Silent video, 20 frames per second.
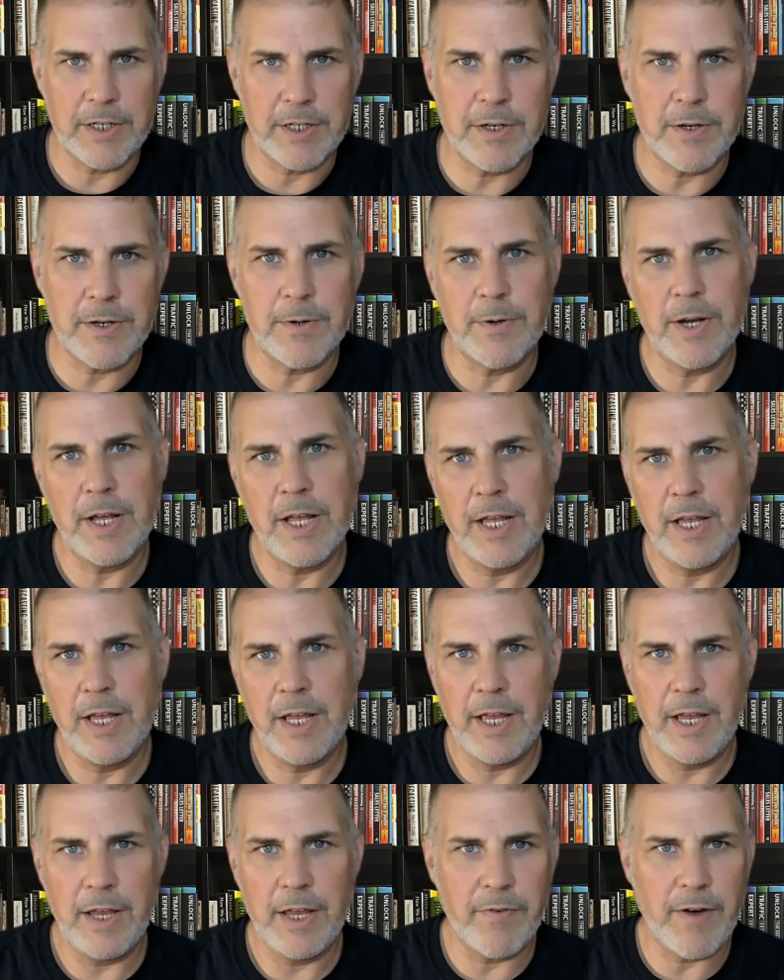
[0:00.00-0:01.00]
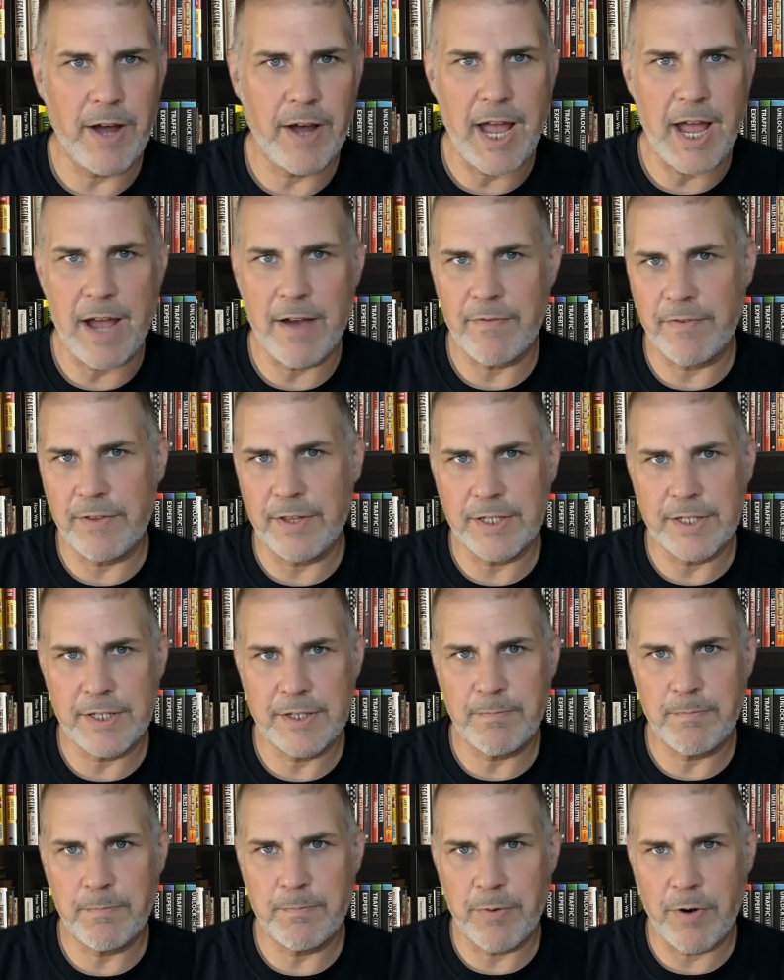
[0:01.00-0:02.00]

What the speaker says: So if I have this